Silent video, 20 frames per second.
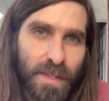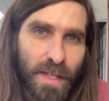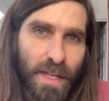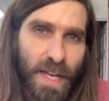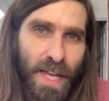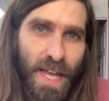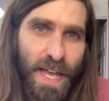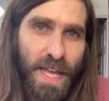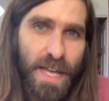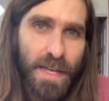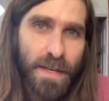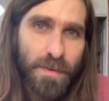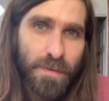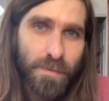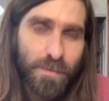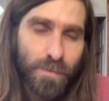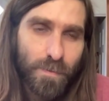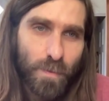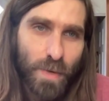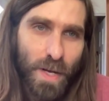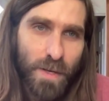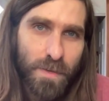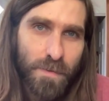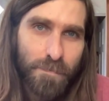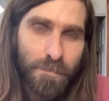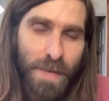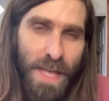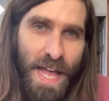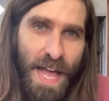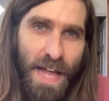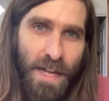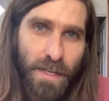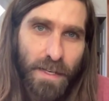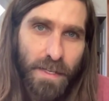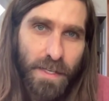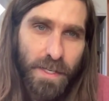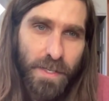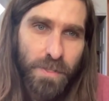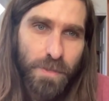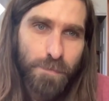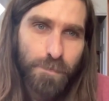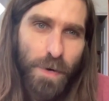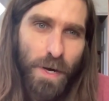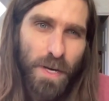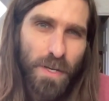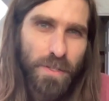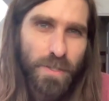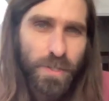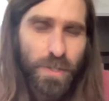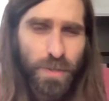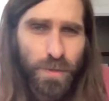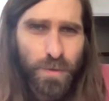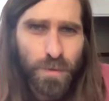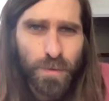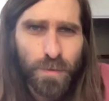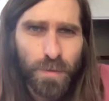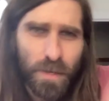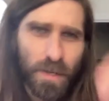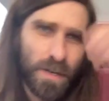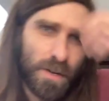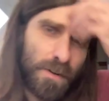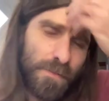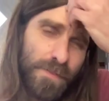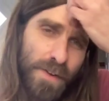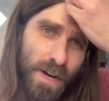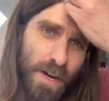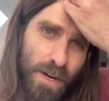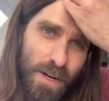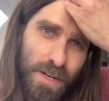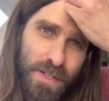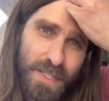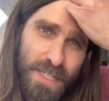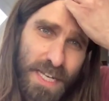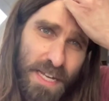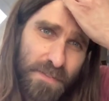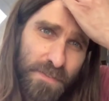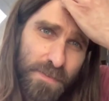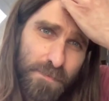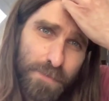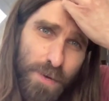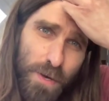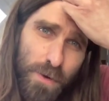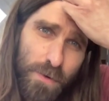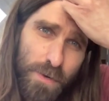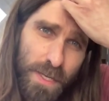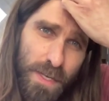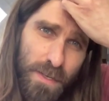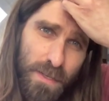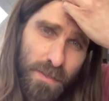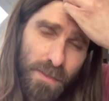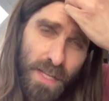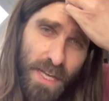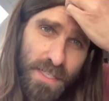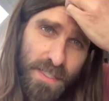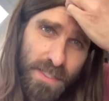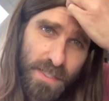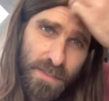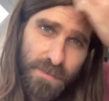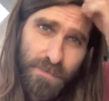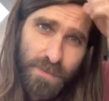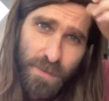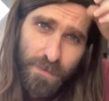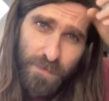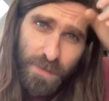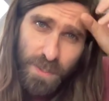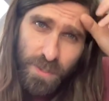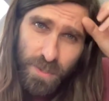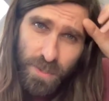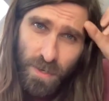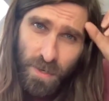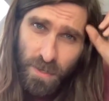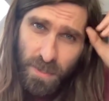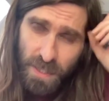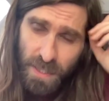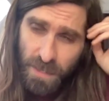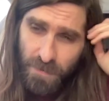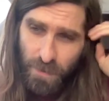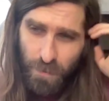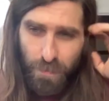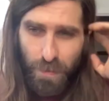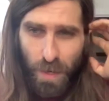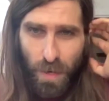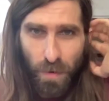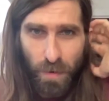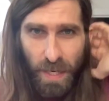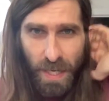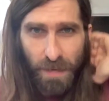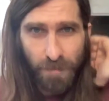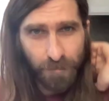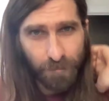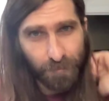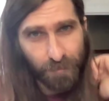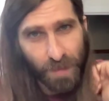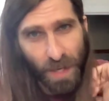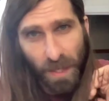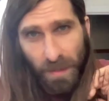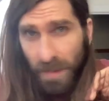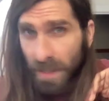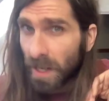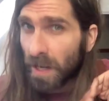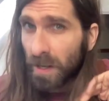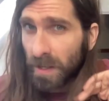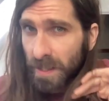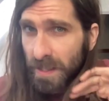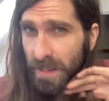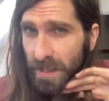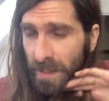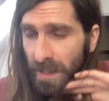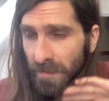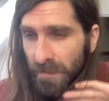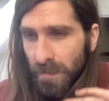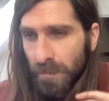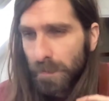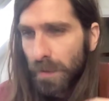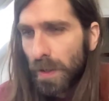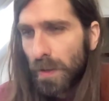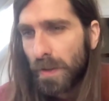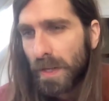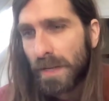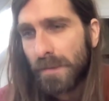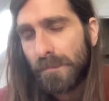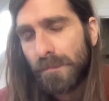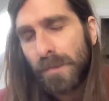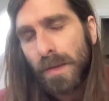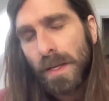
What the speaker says: Hey, welcome back. Here's part 2 of our David Bowie lesson, the Phish song David Bowie, not the artist David Bowie.